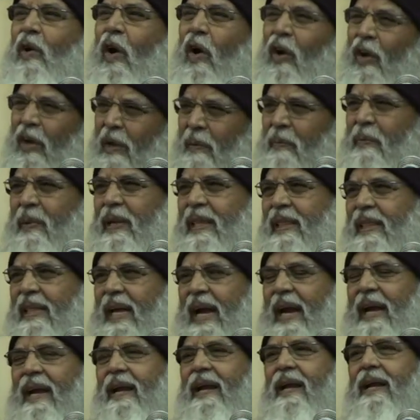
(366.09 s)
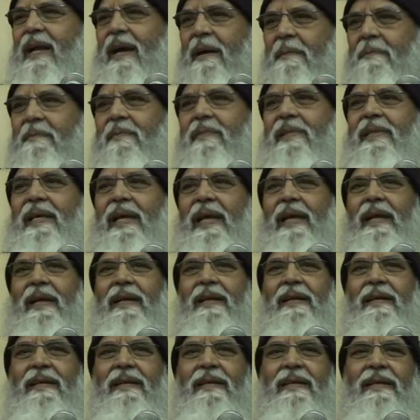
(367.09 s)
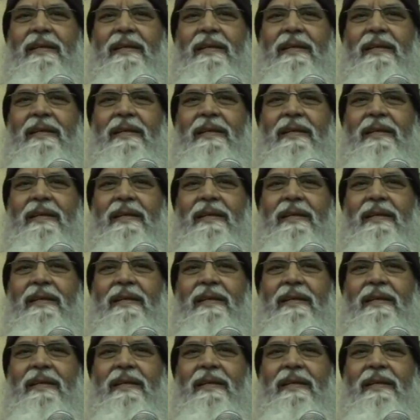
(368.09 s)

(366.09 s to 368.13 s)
caught up in that dumb thing.